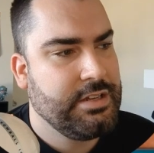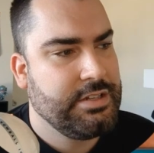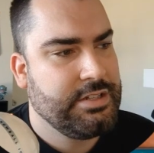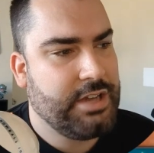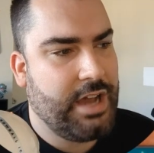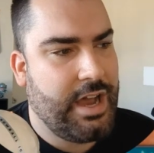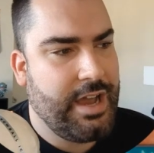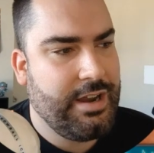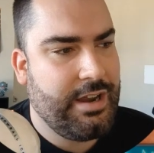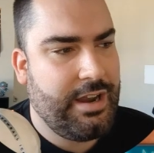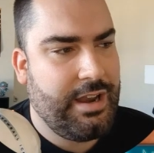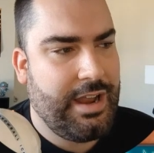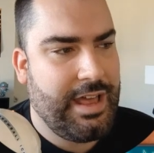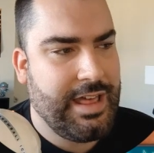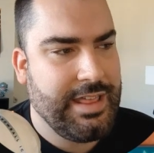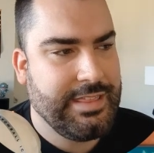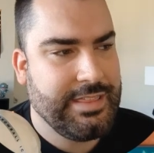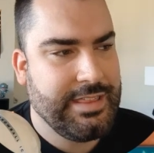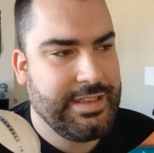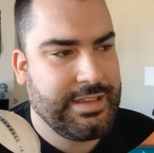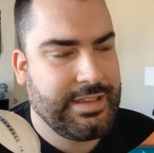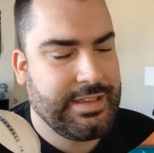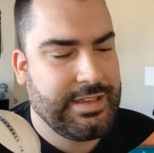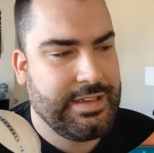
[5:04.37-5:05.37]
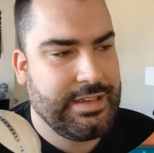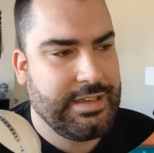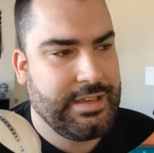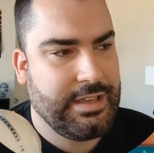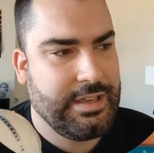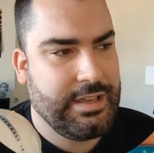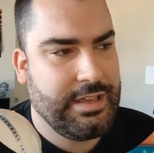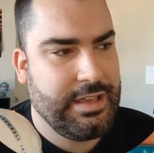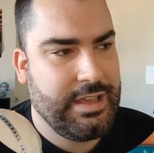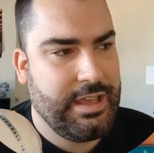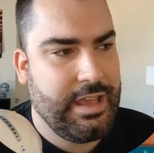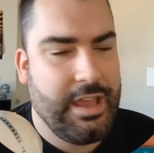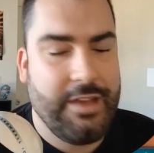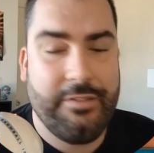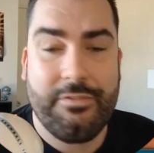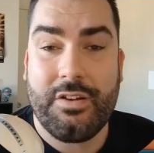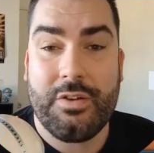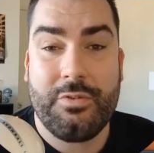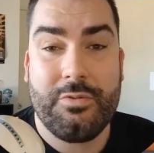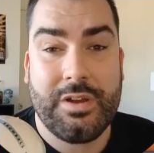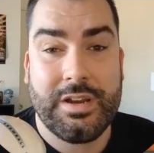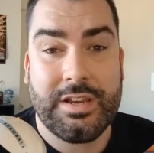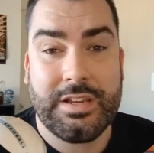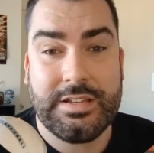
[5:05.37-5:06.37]
Title, I think
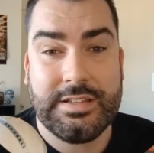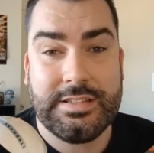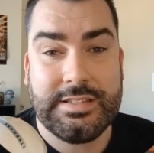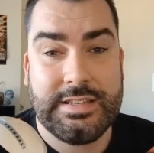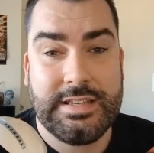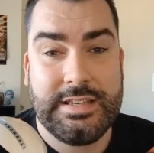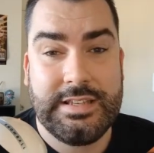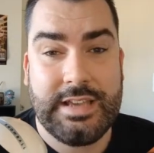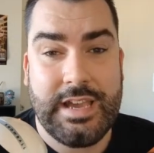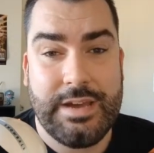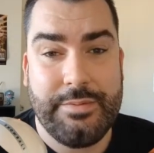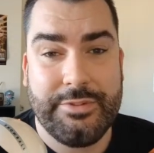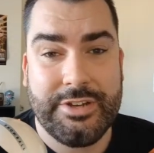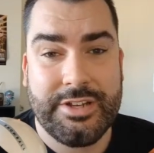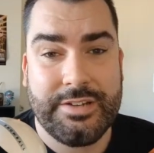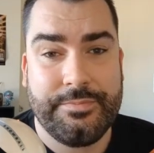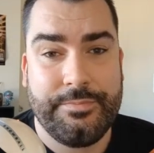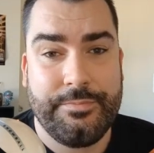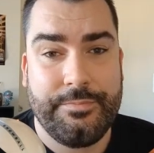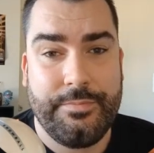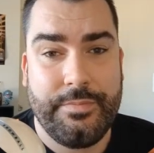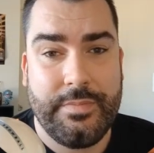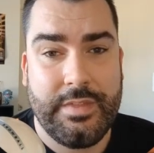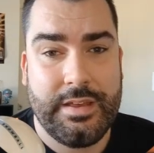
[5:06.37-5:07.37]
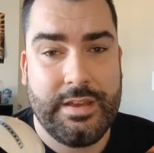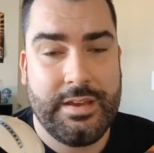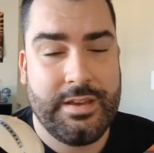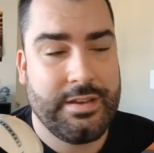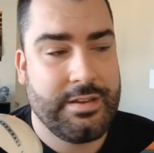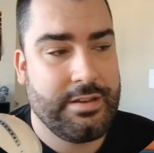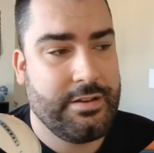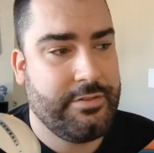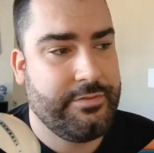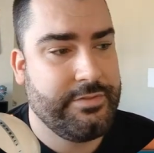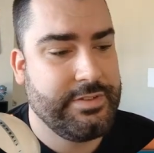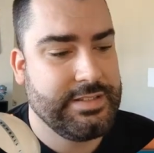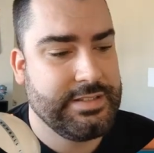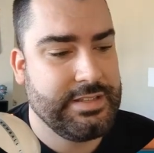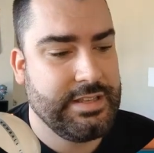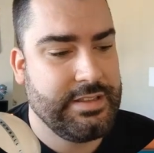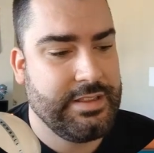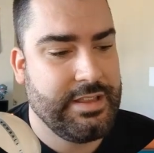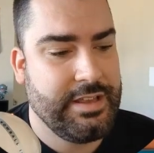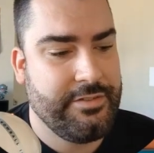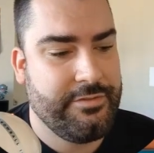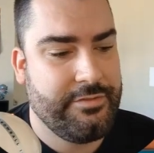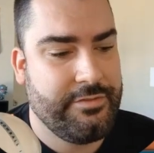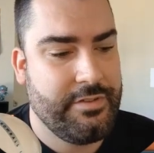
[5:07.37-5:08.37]
everyone could see coming. Obviously,
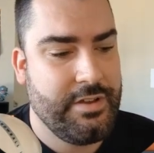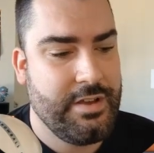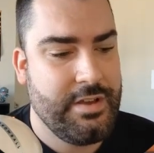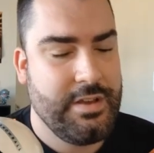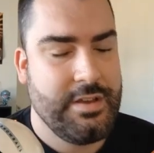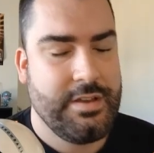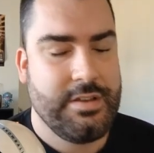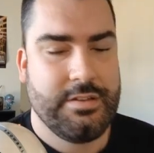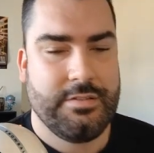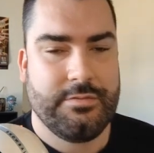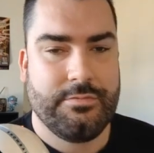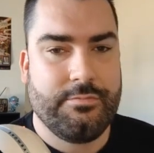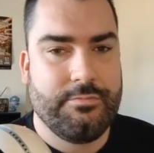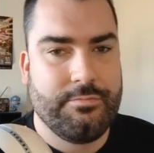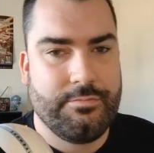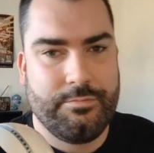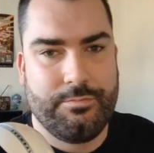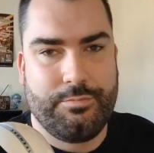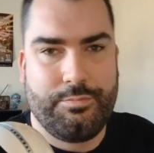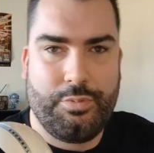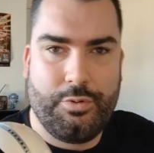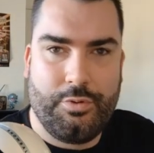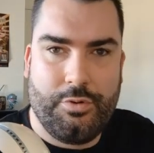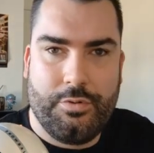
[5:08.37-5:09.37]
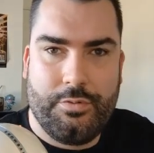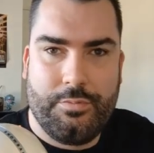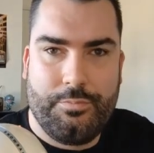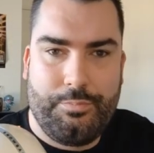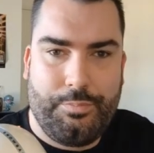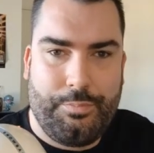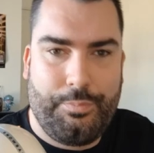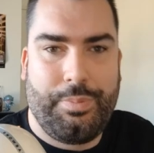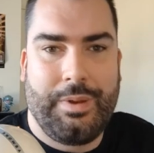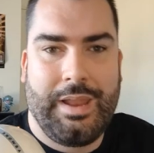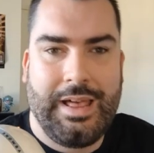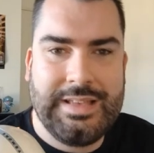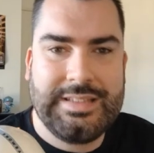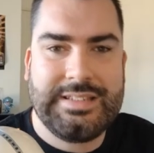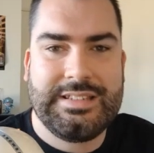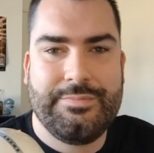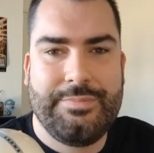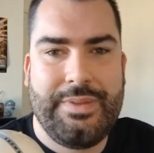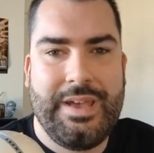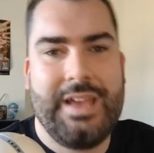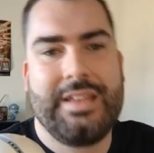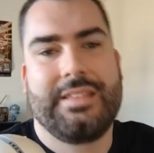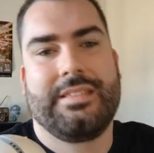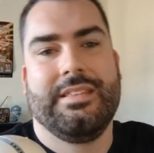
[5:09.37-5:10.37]
they've bought Blaster
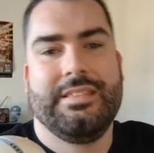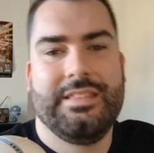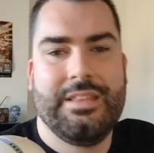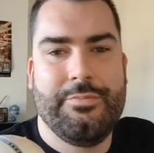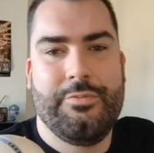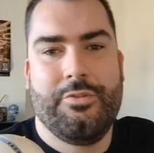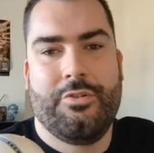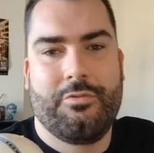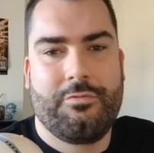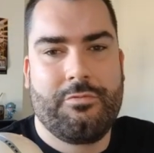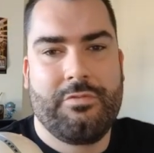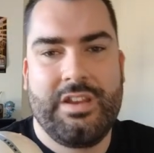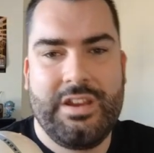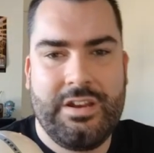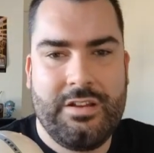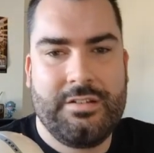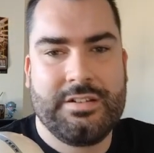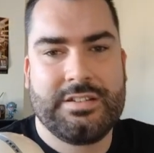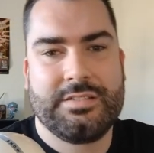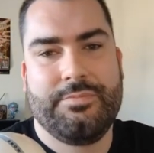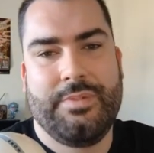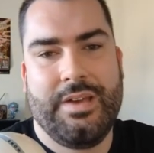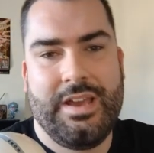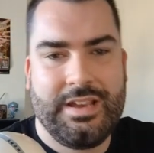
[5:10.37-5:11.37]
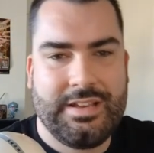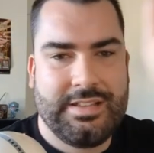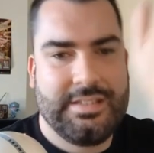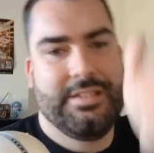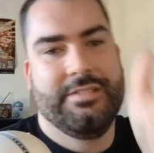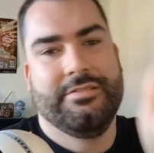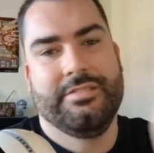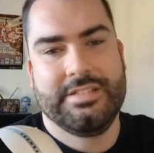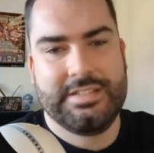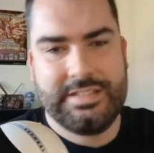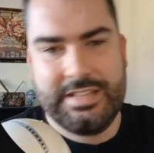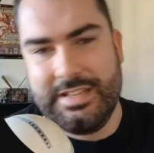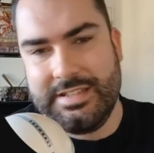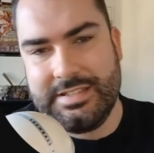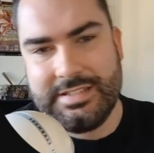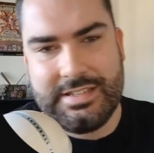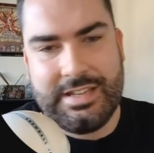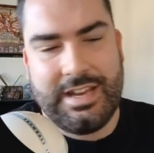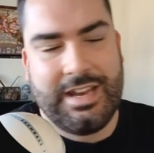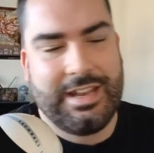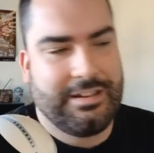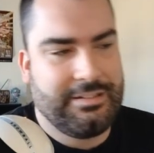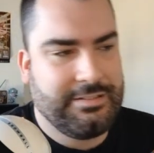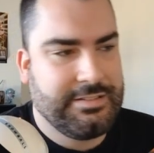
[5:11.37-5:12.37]
back, then they bought Redox back, so it's
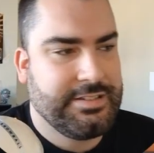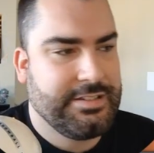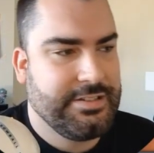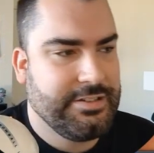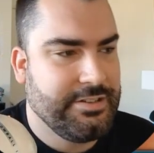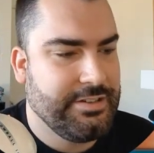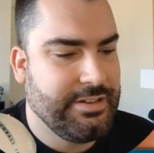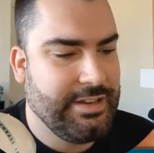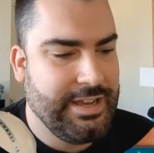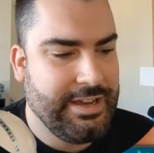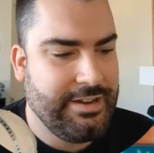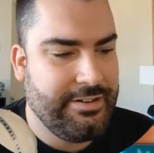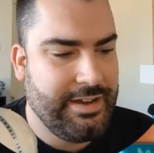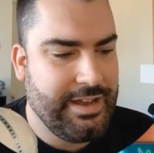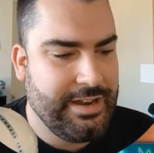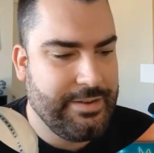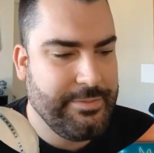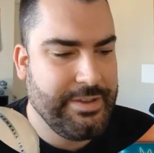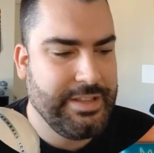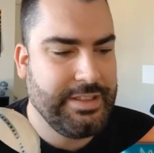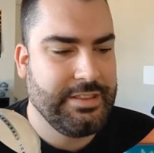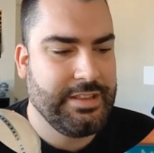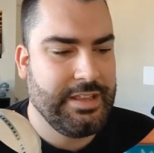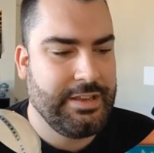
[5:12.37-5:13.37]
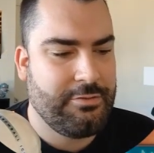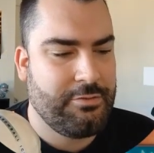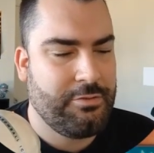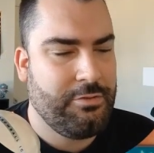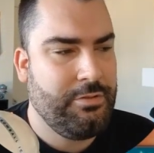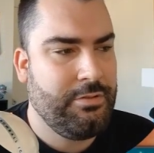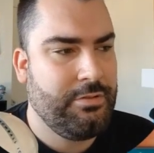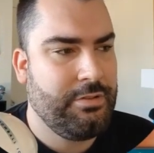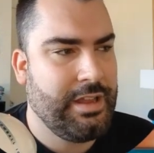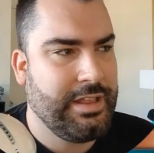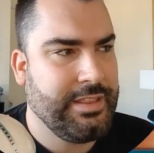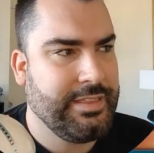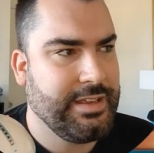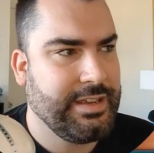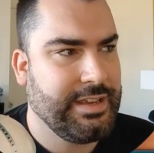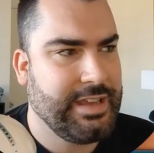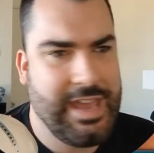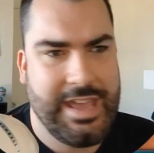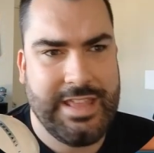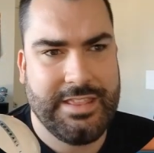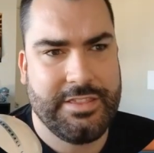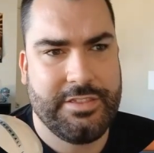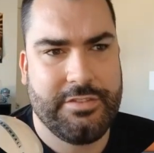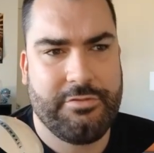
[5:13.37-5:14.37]
Title's turn now. And I mean, they're all, I think,
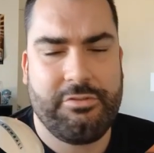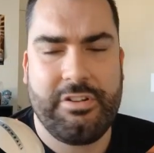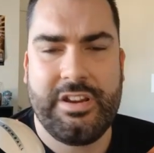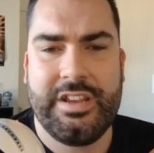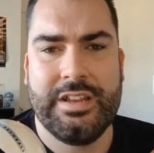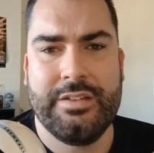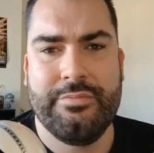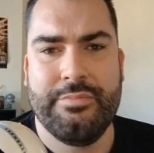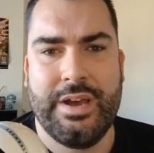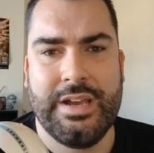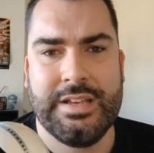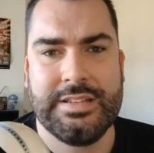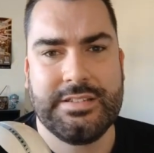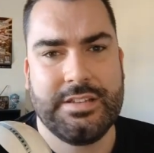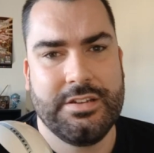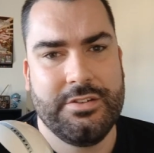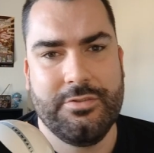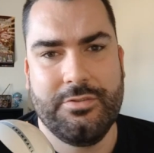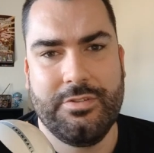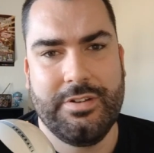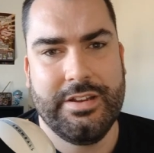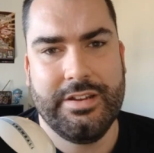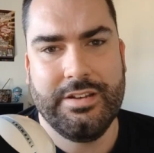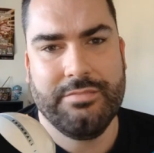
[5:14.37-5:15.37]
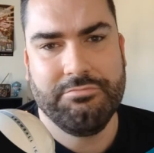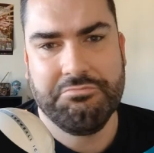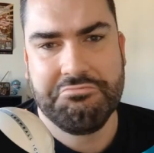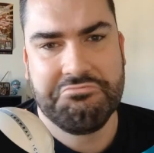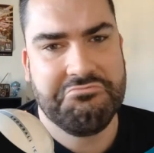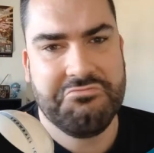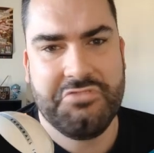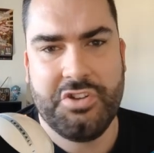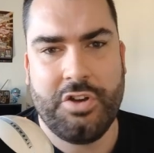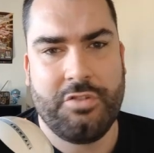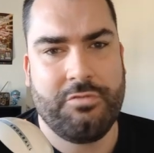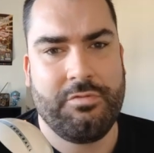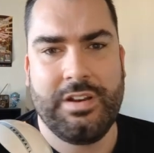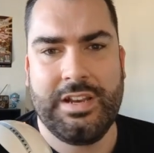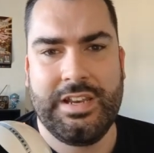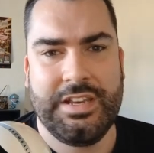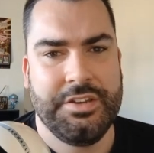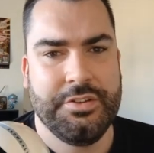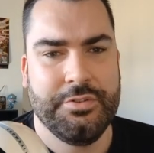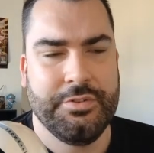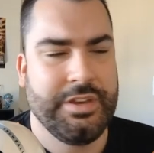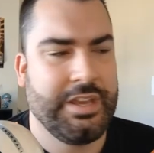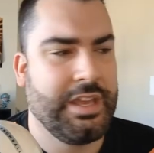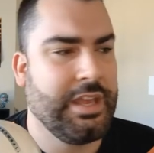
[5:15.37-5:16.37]
at 3 in Master Duel and not really
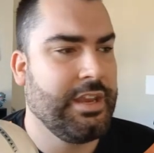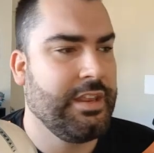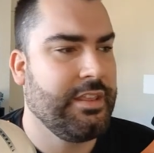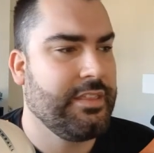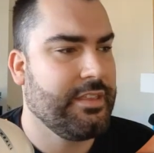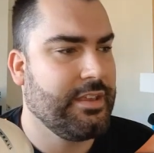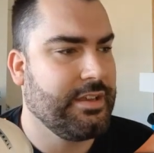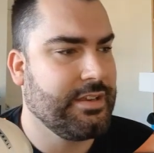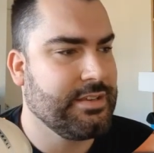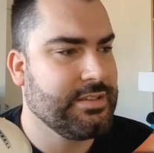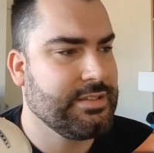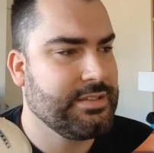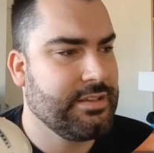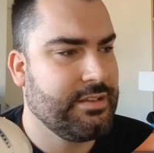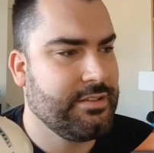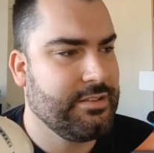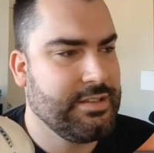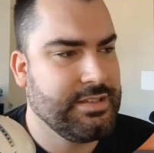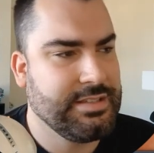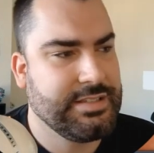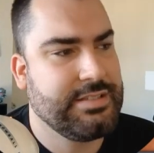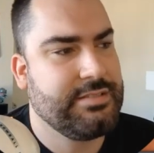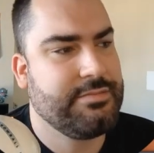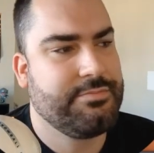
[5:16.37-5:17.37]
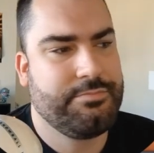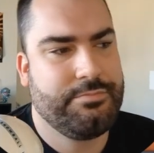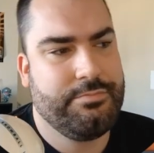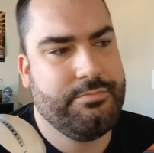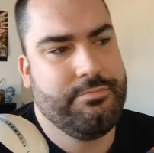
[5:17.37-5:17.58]
doing anything, so this